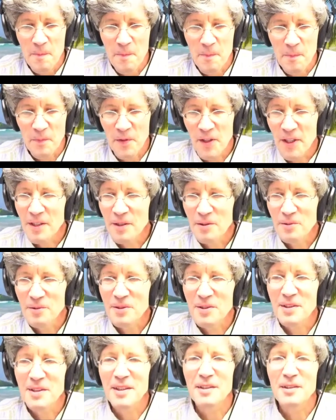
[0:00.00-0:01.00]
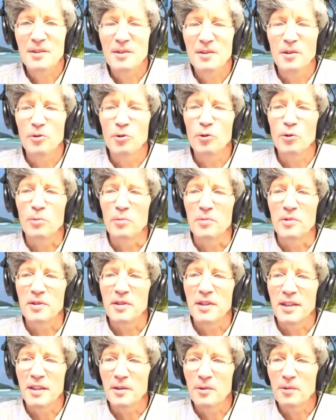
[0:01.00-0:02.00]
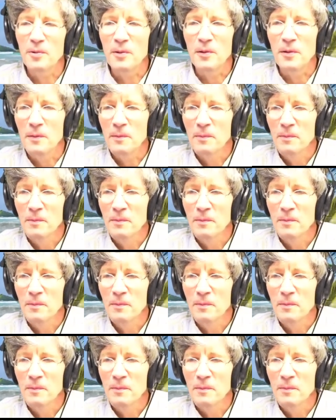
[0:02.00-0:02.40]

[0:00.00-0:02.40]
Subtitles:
they don't stick to the norms at all.